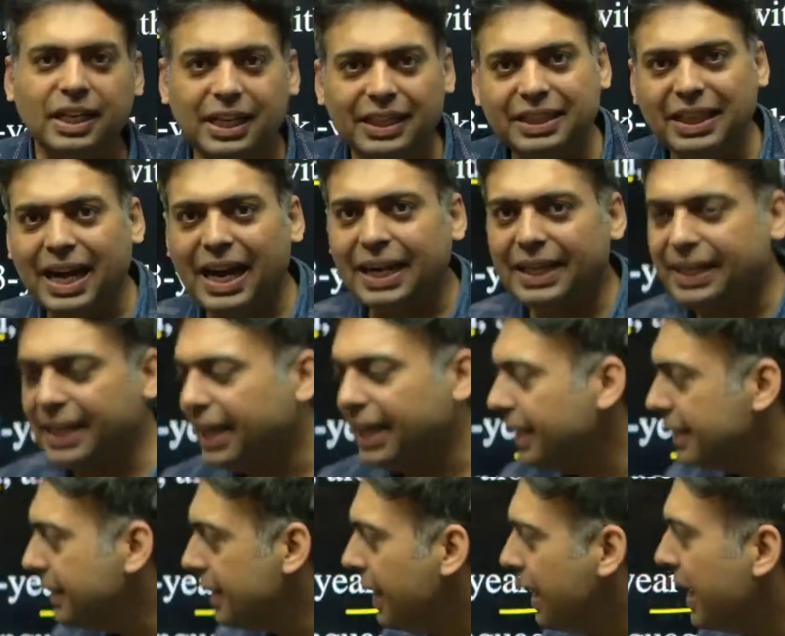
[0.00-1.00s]
in that
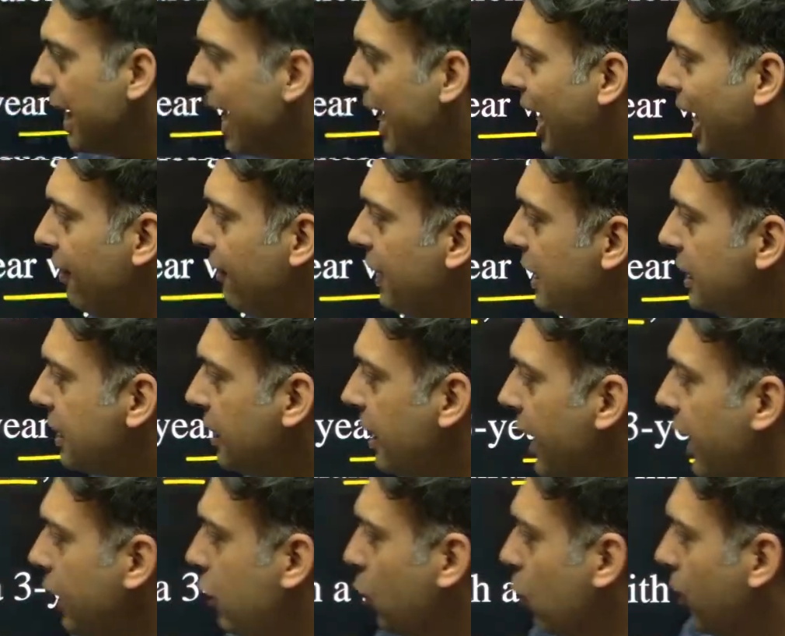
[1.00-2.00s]
case, always
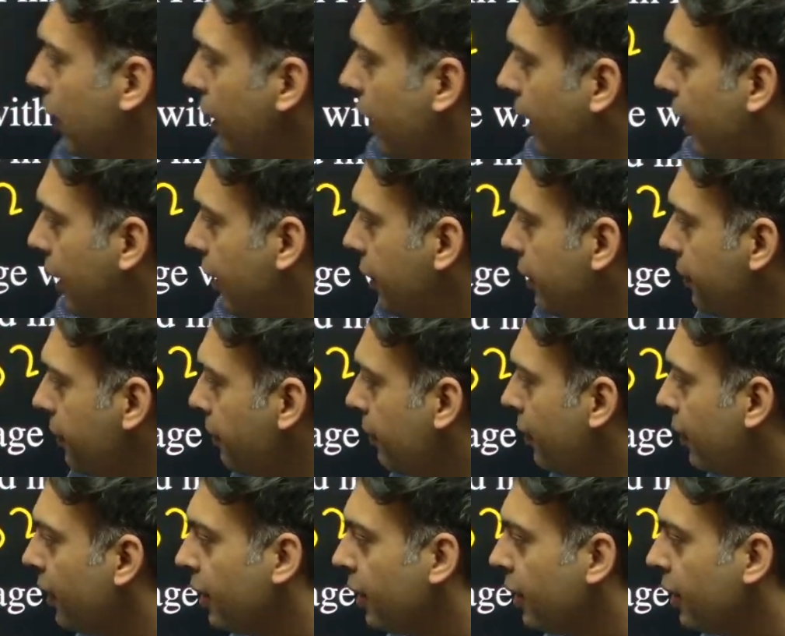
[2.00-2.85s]
try to learn